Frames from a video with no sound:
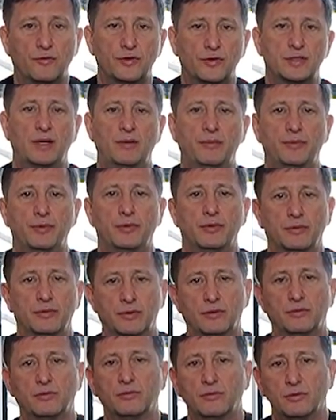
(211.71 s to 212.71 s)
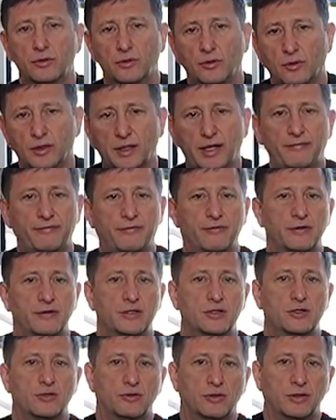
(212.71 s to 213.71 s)
for example, you're on
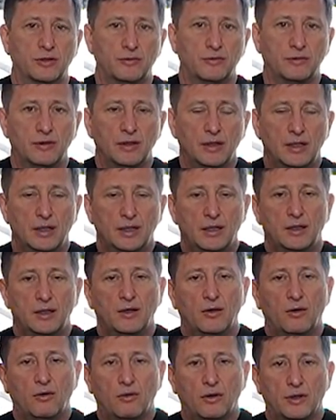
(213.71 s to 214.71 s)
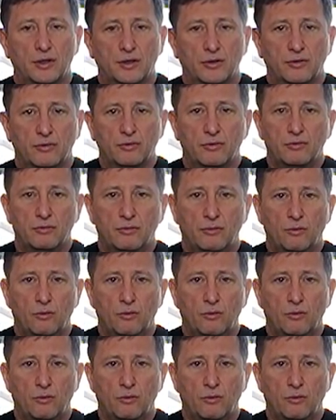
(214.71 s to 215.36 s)
leverage or you